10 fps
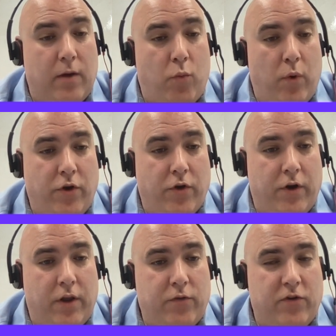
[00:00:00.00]
up when your
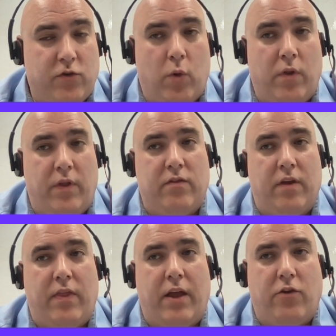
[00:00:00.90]
internet's restored and things
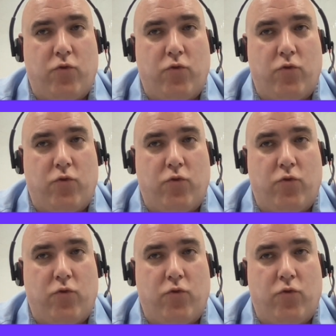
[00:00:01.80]
like that.